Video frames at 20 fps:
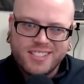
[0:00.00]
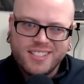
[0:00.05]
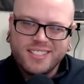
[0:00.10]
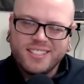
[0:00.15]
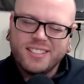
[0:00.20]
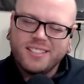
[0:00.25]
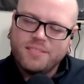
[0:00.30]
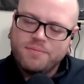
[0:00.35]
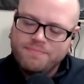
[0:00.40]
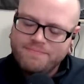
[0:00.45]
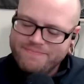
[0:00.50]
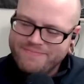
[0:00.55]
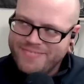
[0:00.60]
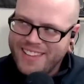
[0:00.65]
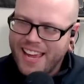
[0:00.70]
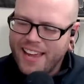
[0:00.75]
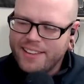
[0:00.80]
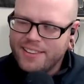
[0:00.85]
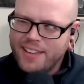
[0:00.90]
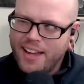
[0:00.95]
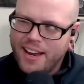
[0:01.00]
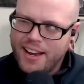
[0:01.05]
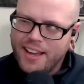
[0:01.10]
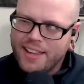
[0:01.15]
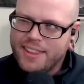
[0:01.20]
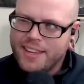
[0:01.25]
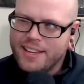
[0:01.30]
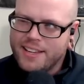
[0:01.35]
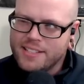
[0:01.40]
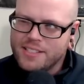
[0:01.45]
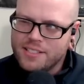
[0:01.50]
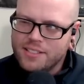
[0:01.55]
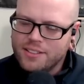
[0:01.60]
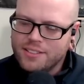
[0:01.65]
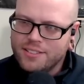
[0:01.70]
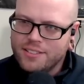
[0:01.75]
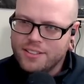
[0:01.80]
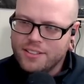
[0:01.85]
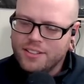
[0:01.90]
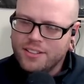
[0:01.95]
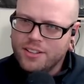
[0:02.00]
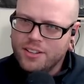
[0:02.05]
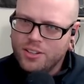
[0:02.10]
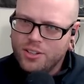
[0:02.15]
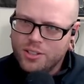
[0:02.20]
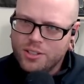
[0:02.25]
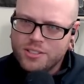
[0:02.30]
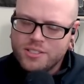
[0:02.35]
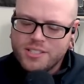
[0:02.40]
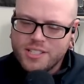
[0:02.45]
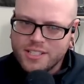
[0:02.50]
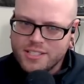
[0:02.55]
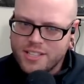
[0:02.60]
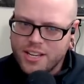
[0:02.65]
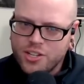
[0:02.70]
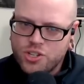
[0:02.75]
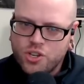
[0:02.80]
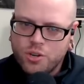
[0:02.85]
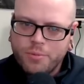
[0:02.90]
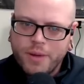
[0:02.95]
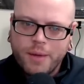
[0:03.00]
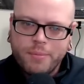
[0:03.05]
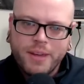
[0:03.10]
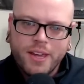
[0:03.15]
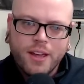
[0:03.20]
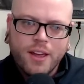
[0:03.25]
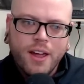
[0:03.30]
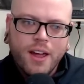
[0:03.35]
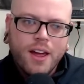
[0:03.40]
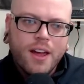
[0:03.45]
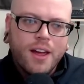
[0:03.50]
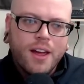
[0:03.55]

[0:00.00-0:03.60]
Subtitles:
The headline, I think, is a little sensational maybe.